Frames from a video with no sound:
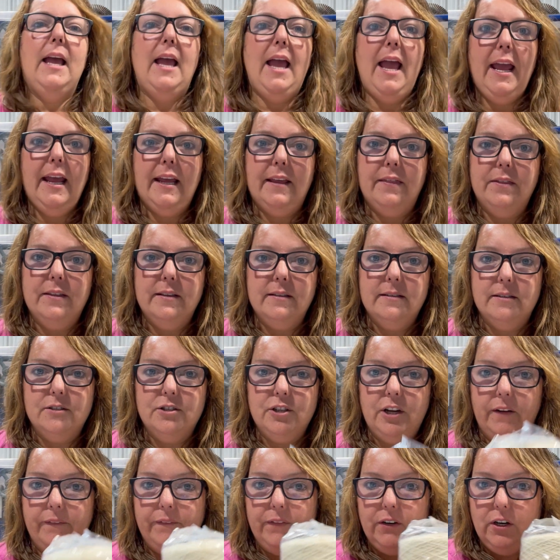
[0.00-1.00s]
Hey, this is
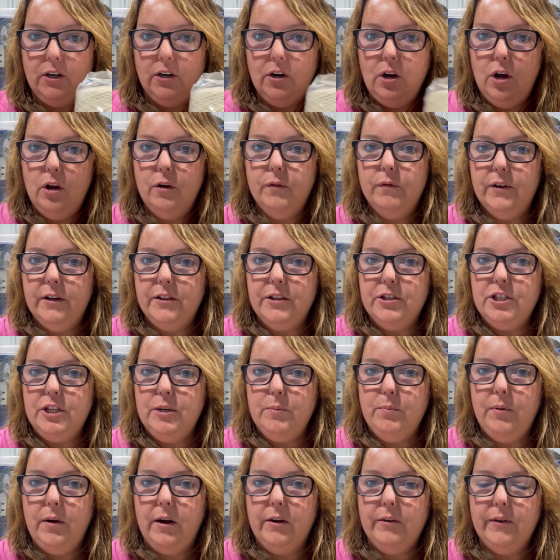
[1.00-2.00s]
Jennifer over at the
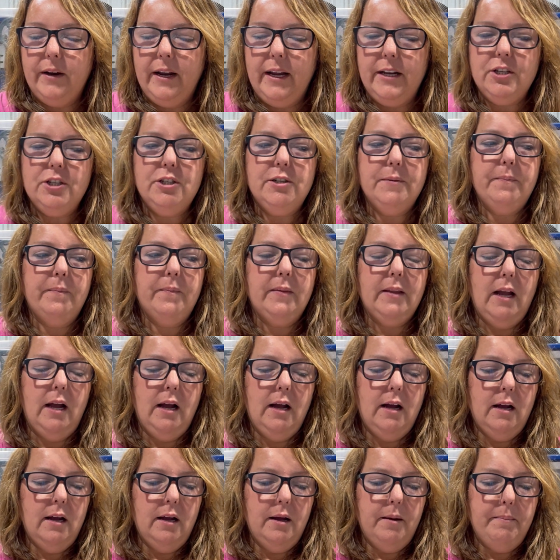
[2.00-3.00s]
Sheepwalk Ranch.
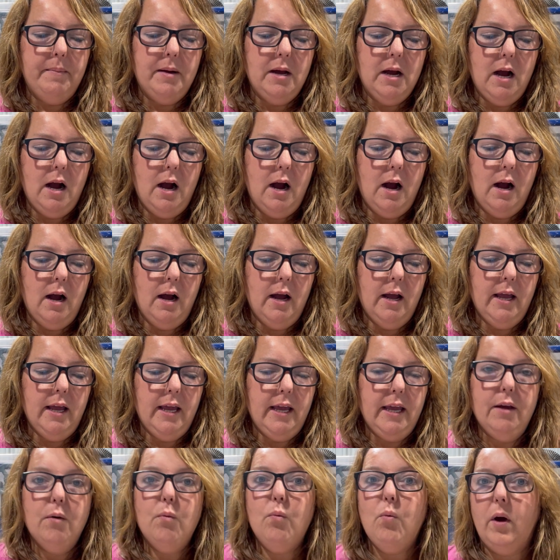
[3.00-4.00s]

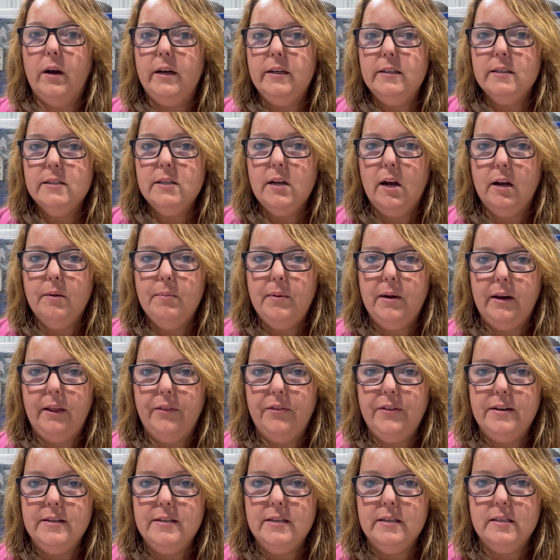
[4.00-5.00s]
I wanted to talk about
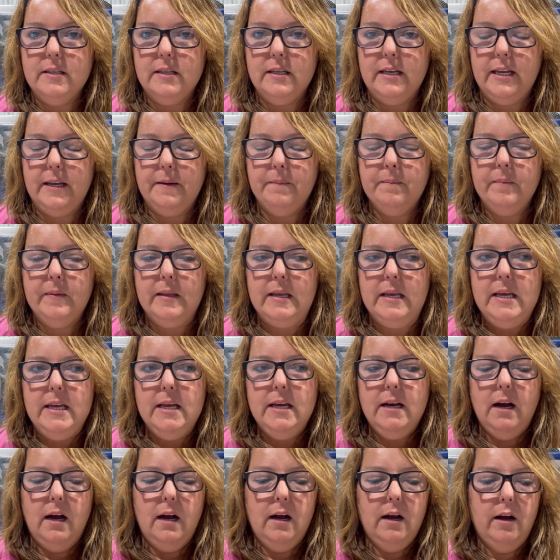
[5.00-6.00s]
authenticity.
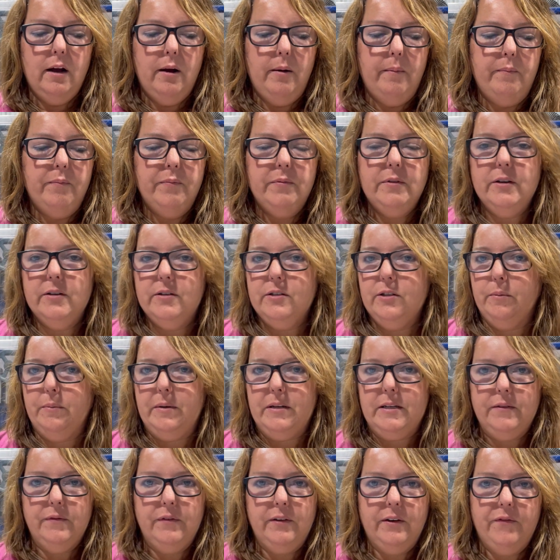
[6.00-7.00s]
There's so
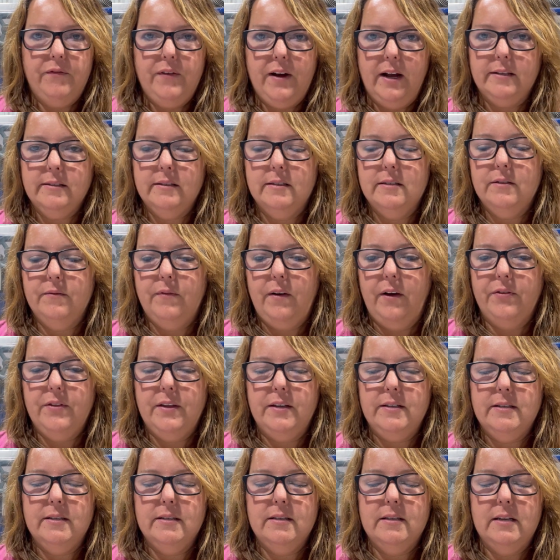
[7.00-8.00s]
many different facets of
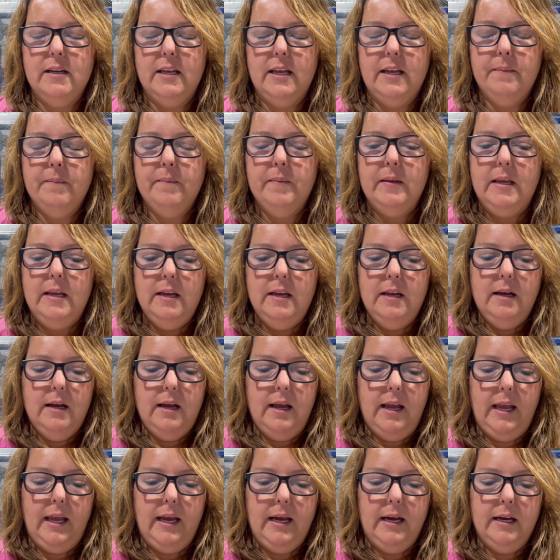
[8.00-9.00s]
authenticity.
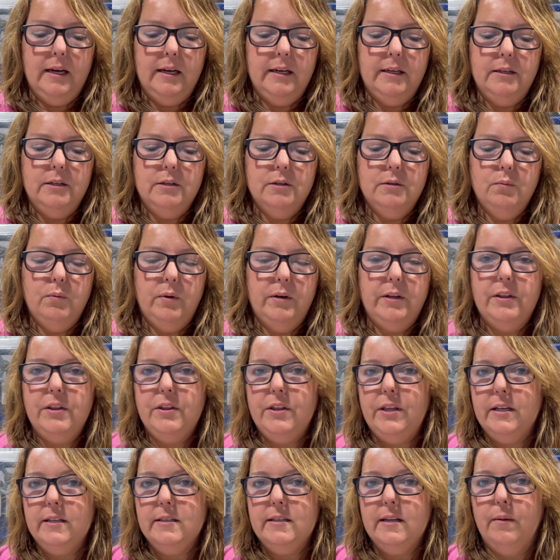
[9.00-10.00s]
And one of the
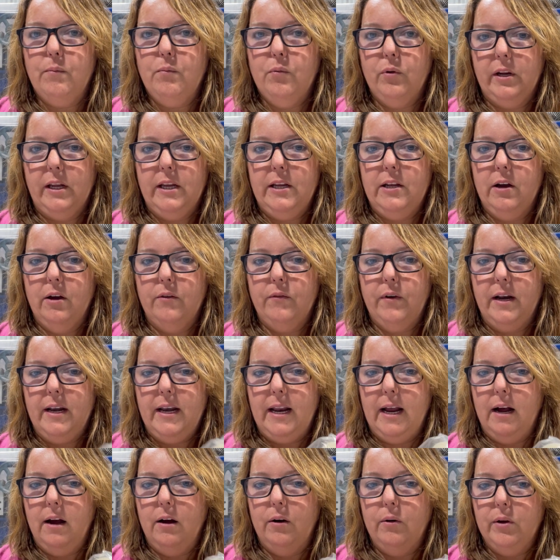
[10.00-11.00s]
things that I'm working on right
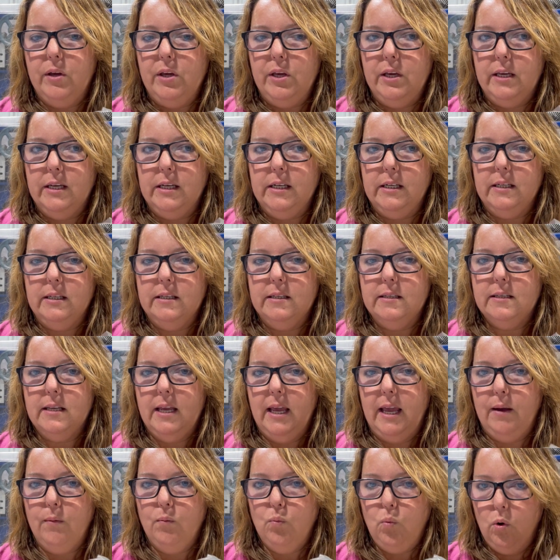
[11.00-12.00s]
now is
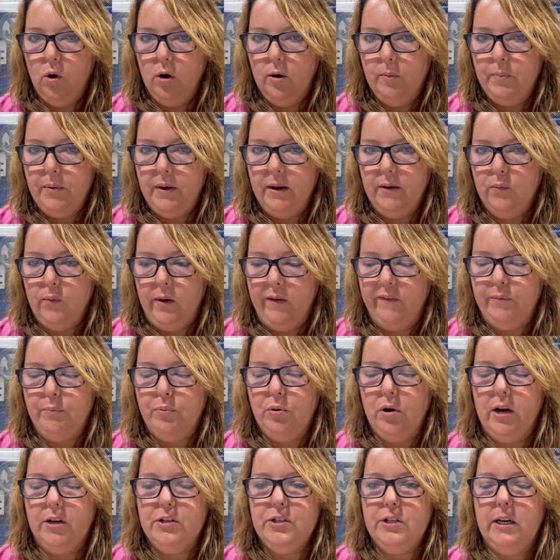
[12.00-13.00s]
a warp and weft
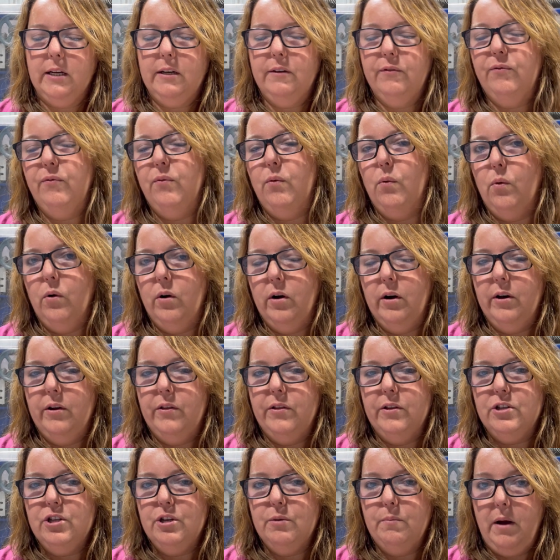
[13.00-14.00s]
project for
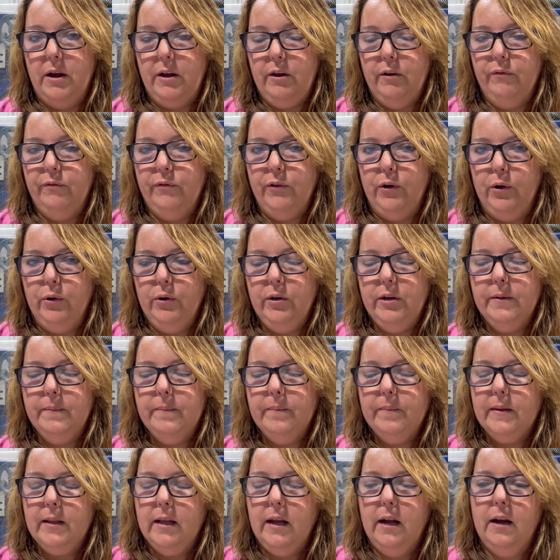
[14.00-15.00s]
the Chimayo folk.
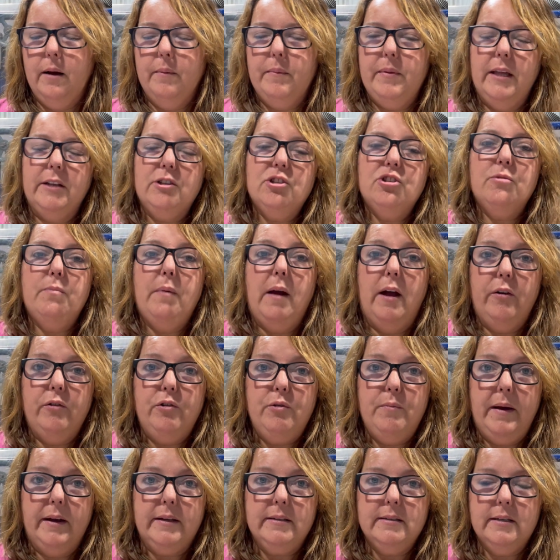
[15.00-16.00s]
That's Chimayo,
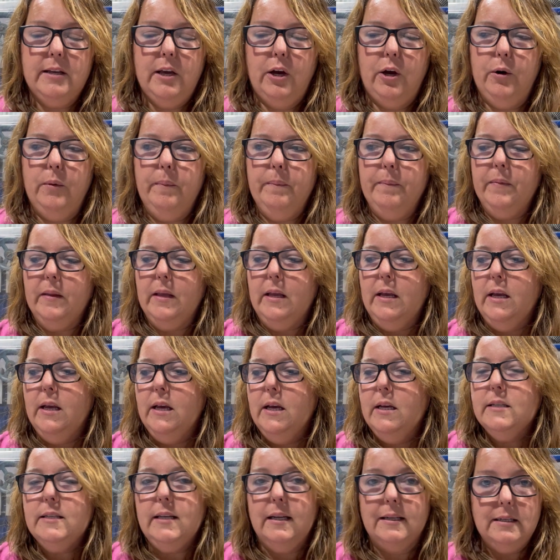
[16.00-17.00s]
New Mexico,
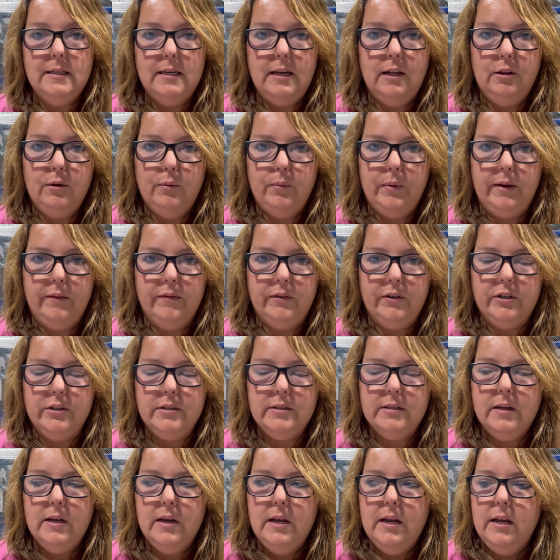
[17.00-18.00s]
Centinela
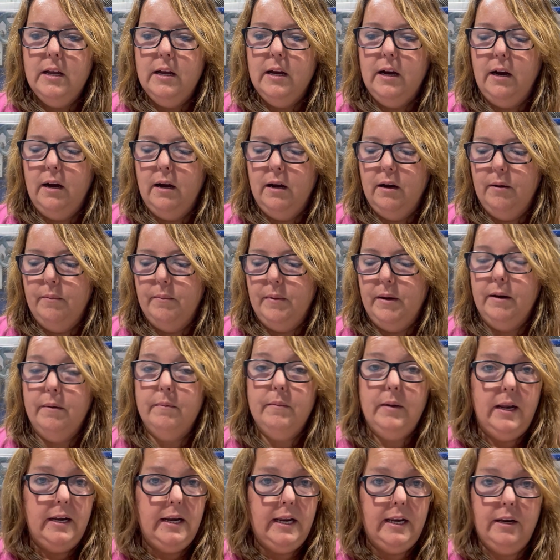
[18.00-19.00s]
weavers,
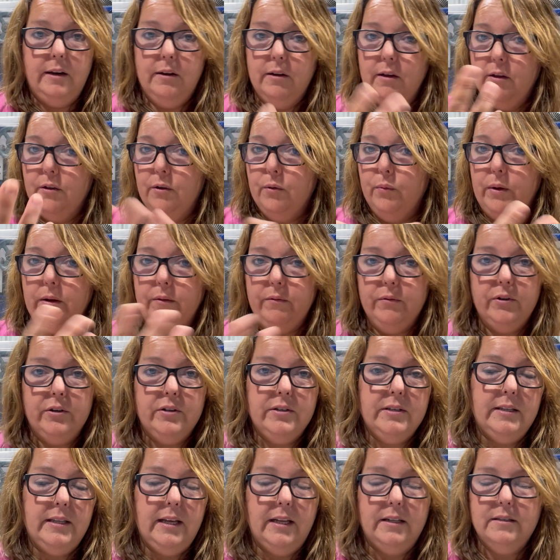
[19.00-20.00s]
and any other
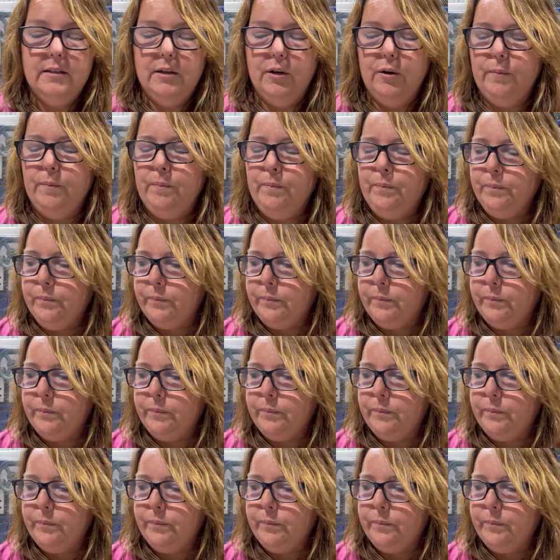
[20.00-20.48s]
weavers in that zone.